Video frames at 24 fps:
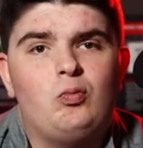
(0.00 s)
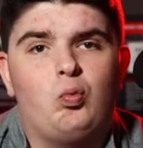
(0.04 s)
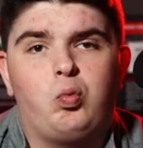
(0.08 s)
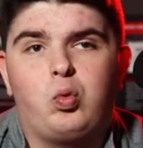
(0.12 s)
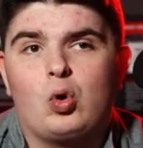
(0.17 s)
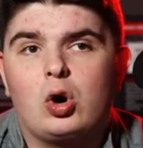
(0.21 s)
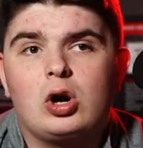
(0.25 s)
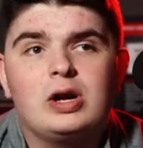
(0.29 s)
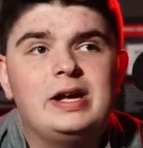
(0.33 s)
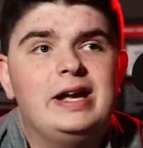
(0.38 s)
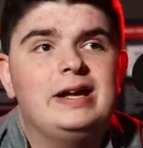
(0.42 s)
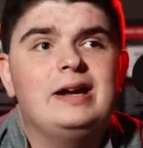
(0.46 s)
and
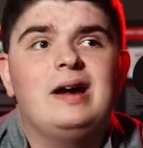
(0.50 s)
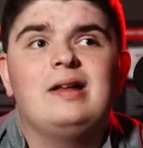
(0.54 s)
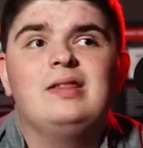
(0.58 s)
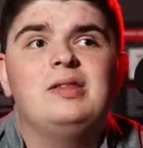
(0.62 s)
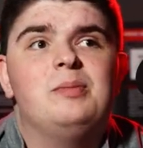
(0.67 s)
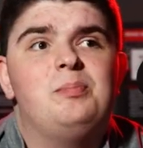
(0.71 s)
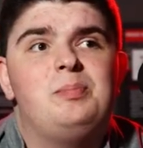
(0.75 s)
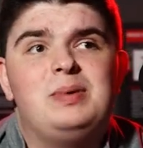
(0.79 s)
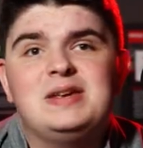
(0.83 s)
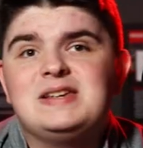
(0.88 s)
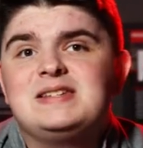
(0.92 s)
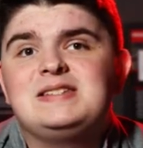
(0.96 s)
working on
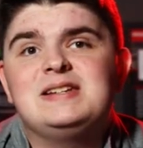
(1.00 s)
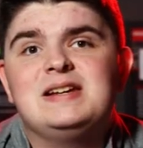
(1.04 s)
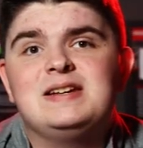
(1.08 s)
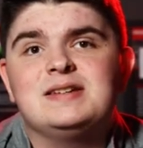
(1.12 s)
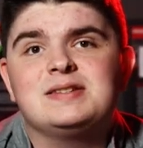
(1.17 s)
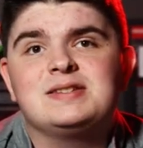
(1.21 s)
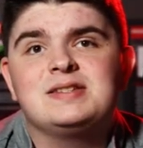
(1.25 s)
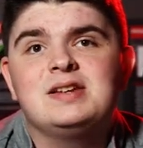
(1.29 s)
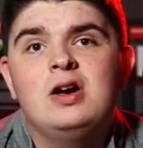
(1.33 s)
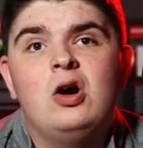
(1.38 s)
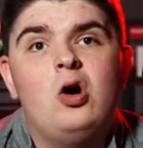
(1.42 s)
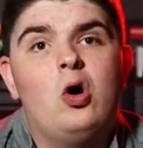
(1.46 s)
the
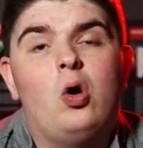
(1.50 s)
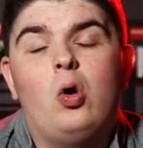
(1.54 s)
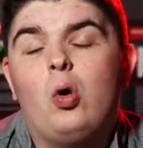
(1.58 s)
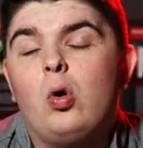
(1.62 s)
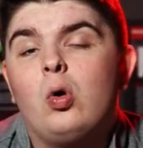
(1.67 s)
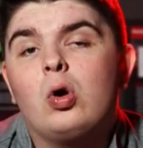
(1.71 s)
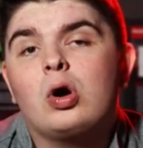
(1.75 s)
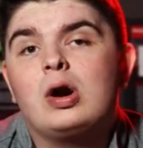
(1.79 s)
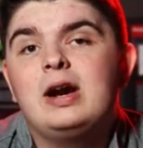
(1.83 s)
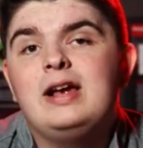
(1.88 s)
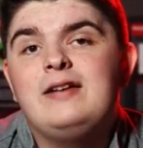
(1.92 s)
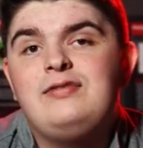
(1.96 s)
business.
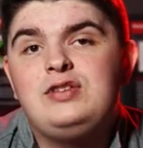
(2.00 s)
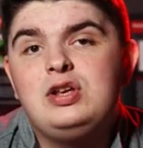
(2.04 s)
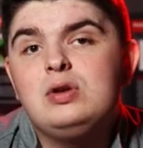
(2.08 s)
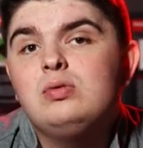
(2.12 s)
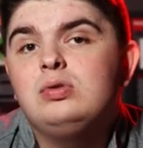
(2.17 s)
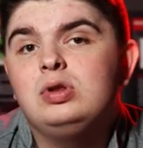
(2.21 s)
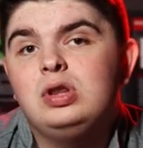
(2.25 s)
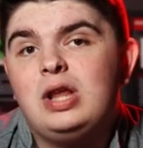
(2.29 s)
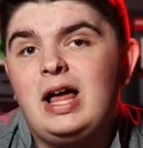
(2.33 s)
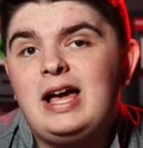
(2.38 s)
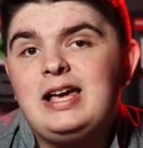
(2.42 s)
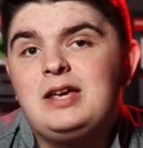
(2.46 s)
Or if you
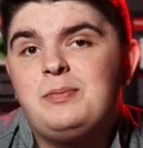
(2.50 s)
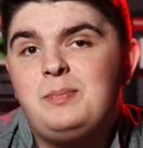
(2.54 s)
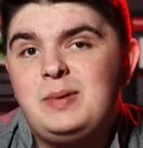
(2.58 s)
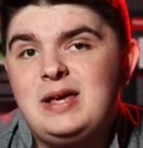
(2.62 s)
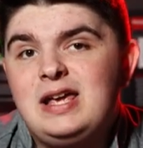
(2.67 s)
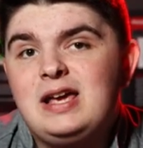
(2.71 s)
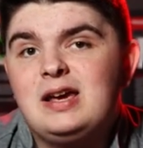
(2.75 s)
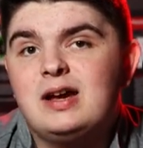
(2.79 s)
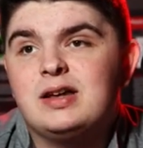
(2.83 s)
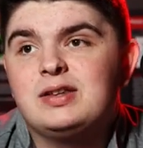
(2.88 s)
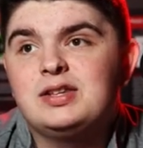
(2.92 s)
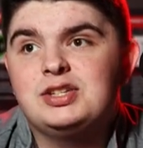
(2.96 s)
like
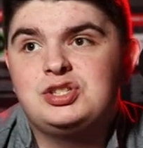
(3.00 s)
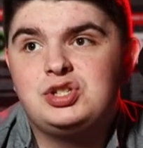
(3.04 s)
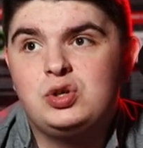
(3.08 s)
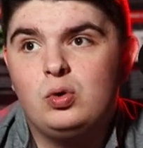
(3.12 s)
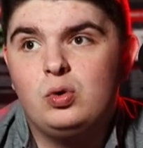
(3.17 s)
being on the